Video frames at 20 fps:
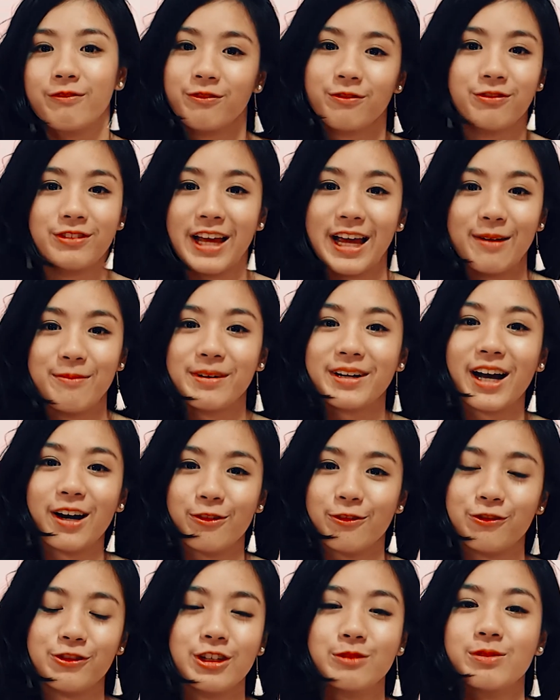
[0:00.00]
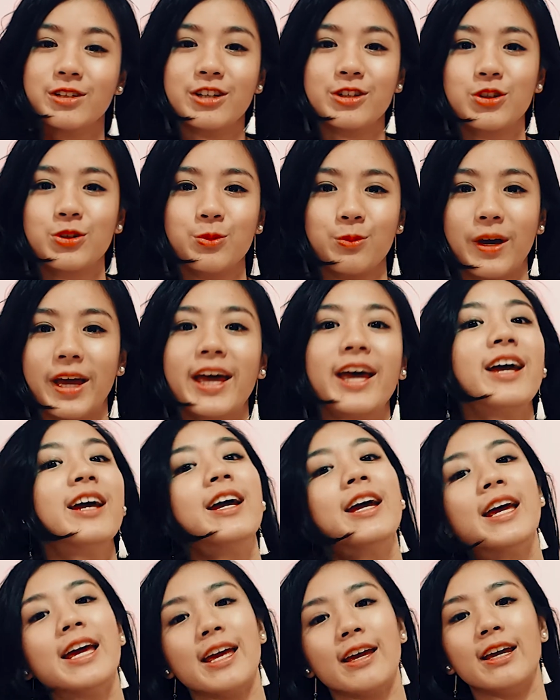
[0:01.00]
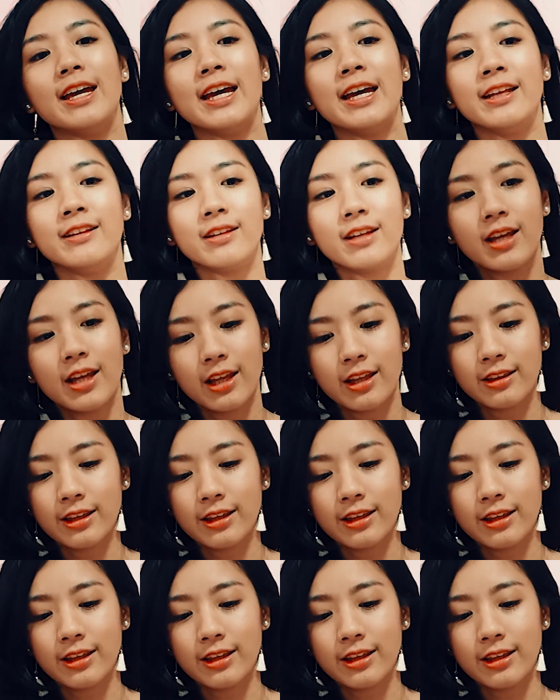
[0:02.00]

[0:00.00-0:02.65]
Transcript: damn comfortable to wear, and